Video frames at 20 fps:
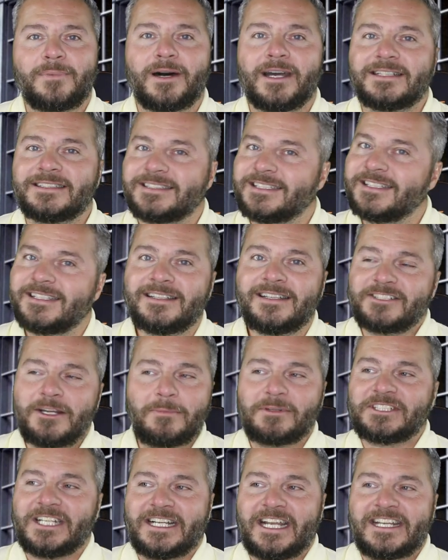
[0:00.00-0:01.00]
but it's
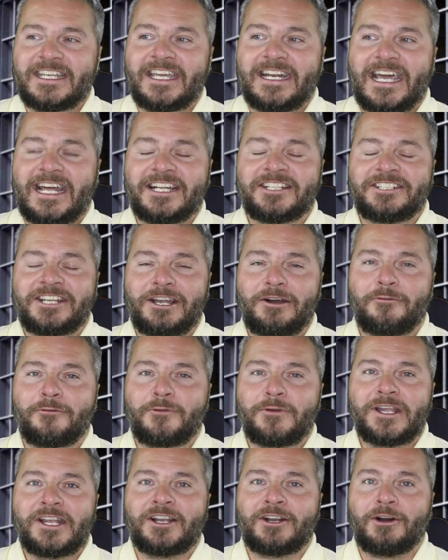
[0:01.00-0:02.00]
almost like a get out of jail
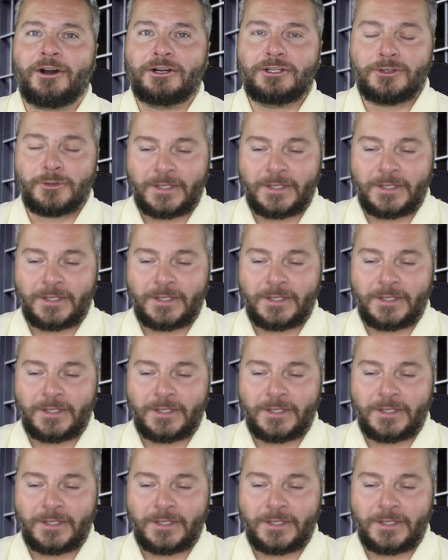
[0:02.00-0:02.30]
free card.